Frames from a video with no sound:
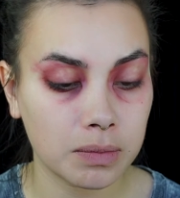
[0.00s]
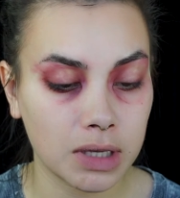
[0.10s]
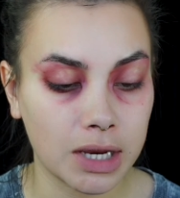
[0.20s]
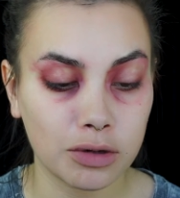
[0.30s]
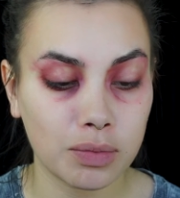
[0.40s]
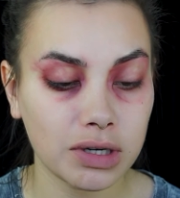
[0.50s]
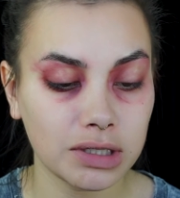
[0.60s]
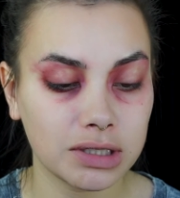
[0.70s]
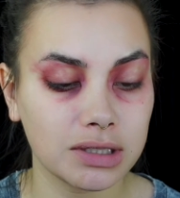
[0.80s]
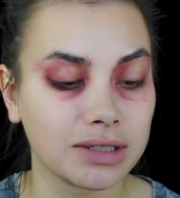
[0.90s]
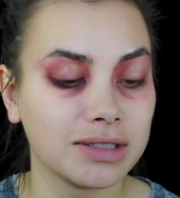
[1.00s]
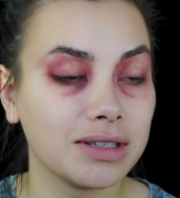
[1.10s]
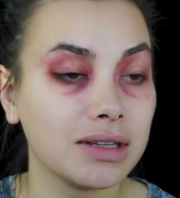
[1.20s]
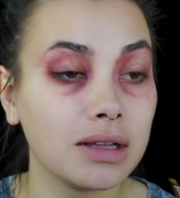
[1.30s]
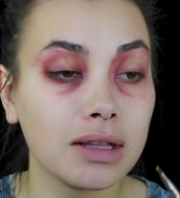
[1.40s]
angle brush,
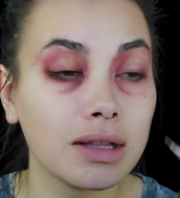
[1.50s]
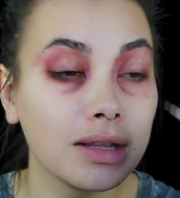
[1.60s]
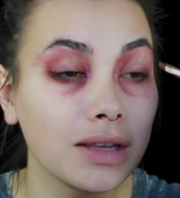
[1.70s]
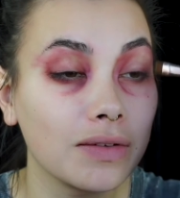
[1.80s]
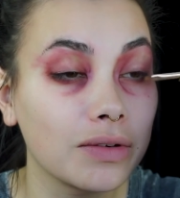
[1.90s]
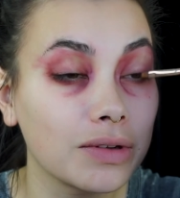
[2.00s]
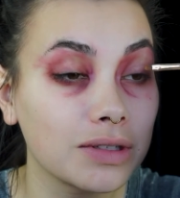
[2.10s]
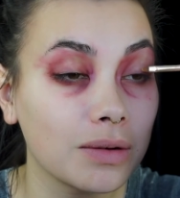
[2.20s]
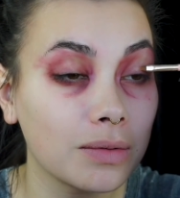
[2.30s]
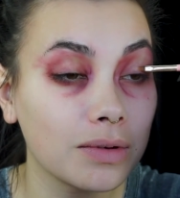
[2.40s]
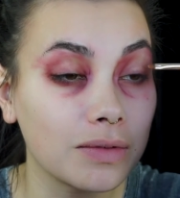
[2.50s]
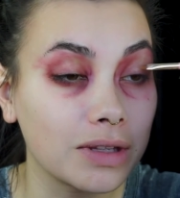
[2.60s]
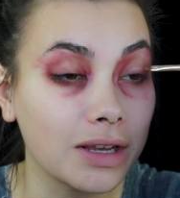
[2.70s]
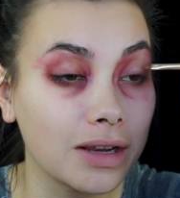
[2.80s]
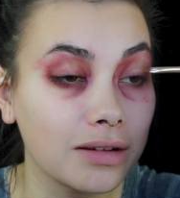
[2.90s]
even though it's not
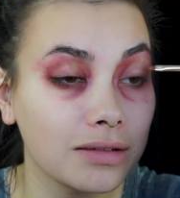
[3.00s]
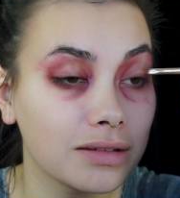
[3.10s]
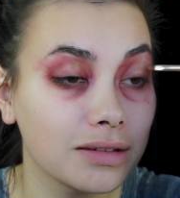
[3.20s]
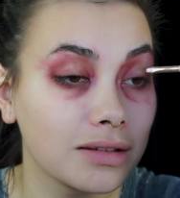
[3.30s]
really angled.